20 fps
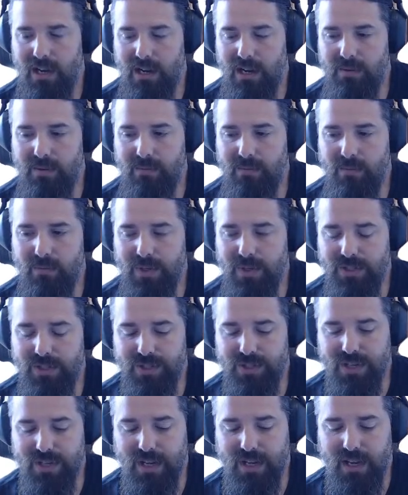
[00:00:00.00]
we just
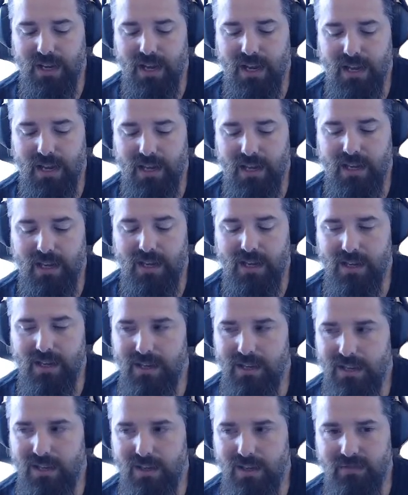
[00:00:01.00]
say, hey,
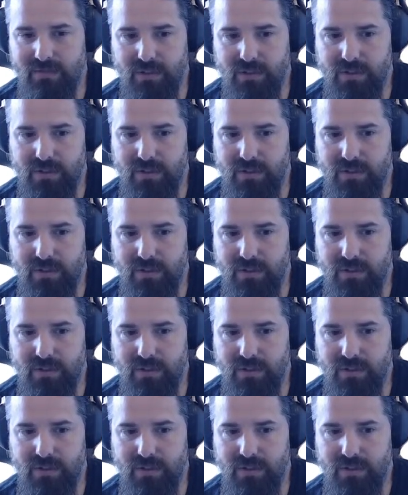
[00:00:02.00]
given